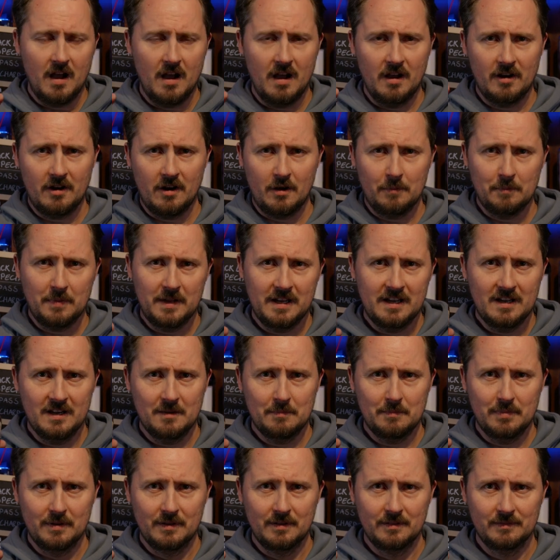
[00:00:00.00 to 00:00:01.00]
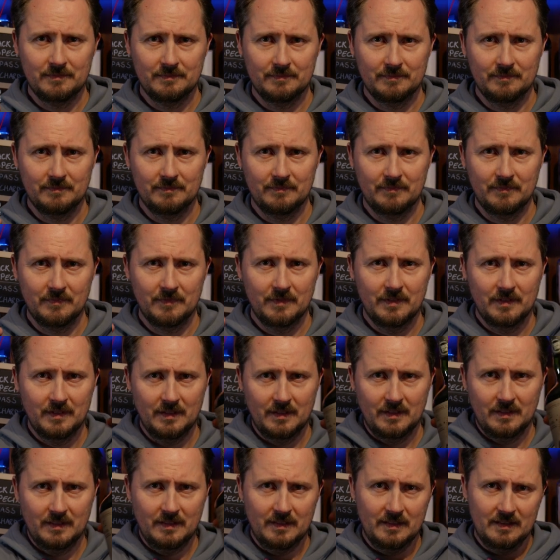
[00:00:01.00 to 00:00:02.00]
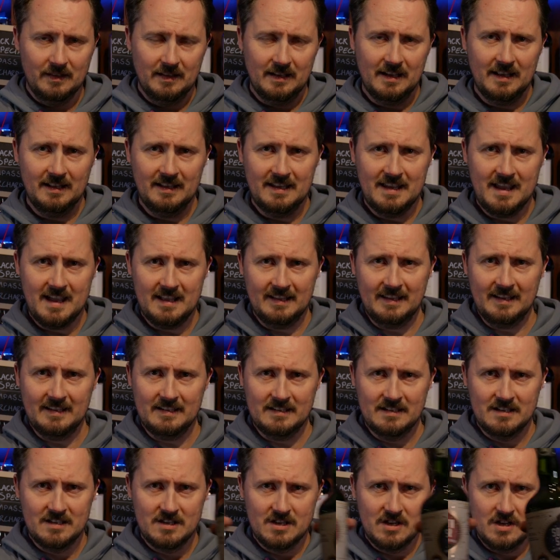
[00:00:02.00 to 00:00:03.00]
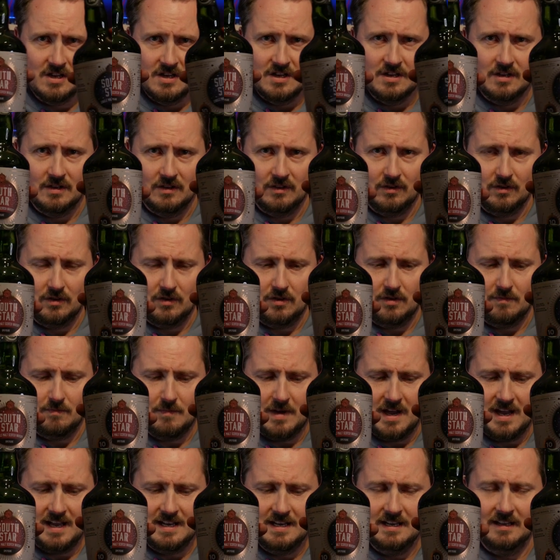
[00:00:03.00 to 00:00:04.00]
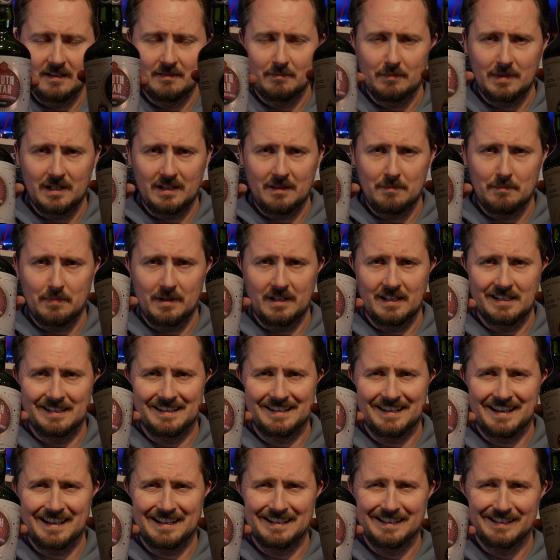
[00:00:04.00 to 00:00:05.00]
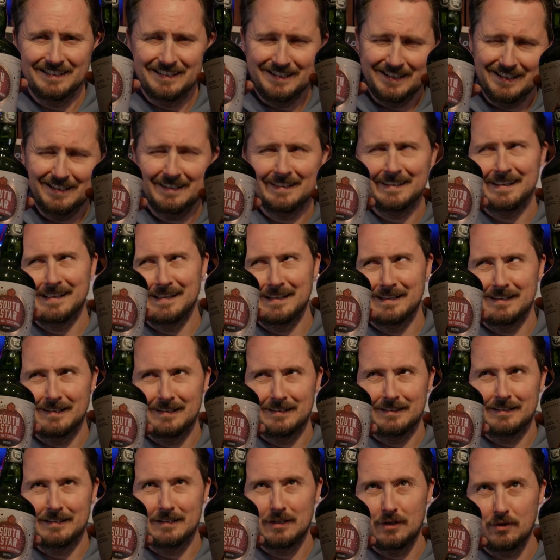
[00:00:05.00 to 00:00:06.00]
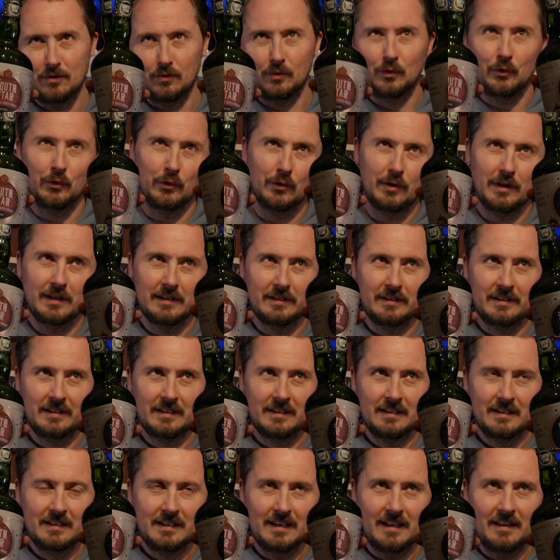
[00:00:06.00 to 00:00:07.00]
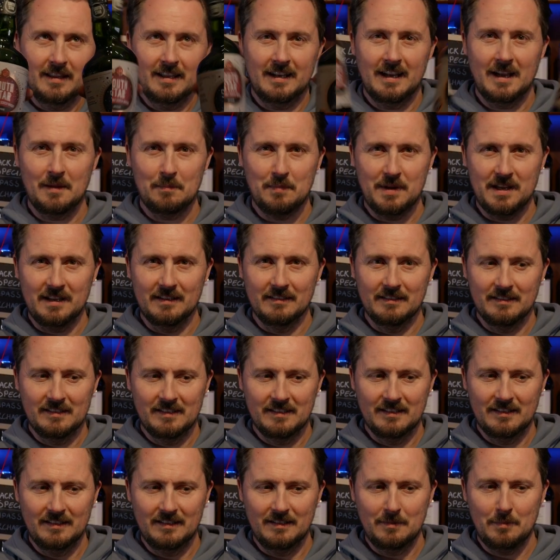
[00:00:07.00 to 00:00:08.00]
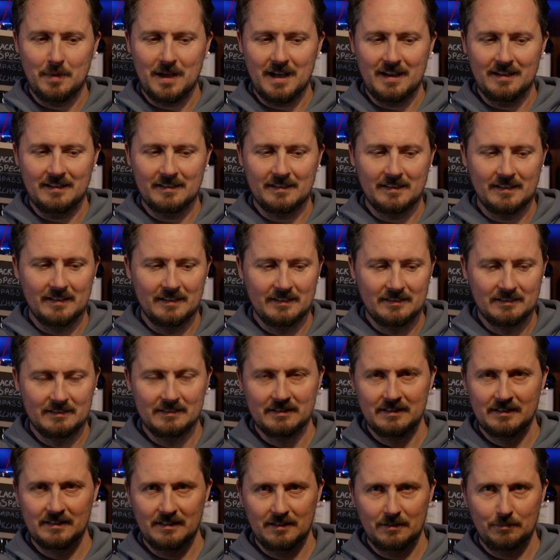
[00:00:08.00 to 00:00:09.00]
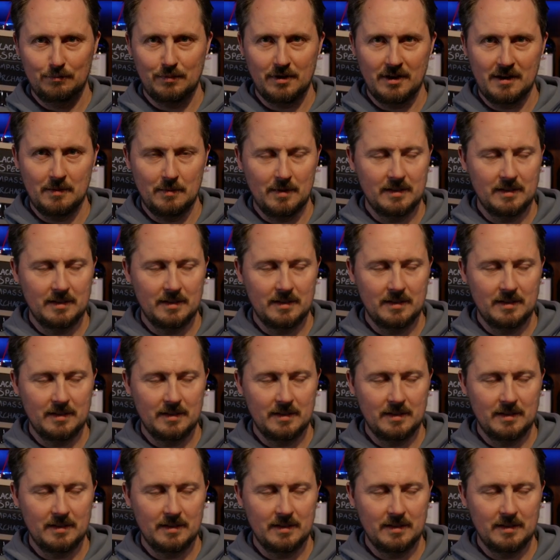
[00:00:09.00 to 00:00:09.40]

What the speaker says: RRP up in the edit. Good man, bit like Bill and Ted. You see it and then you go and do it. And then it appears in the past. It's pretty